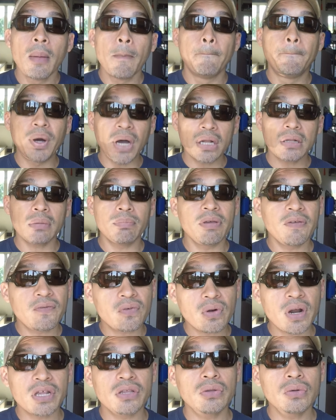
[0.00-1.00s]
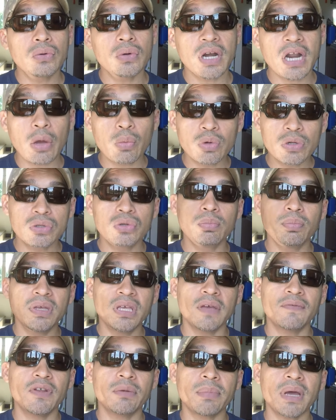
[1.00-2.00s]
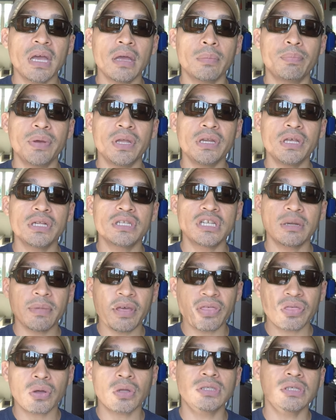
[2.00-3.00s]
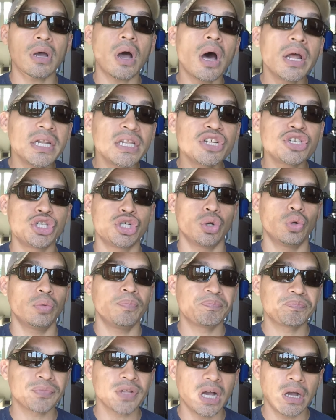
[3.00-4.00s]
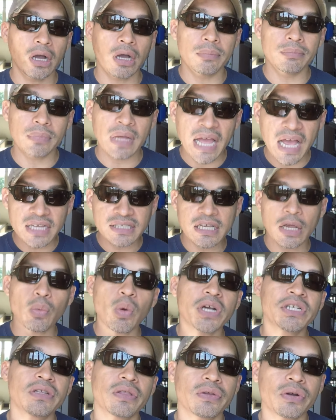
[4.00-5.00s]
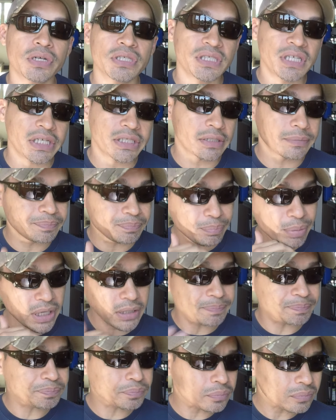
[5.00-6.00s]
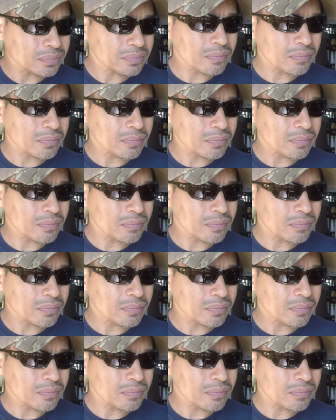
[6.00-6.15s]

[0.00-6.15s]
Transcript: but before I do, and I will be giving my opinions and my thoughts on the show um, as I watch the third season, but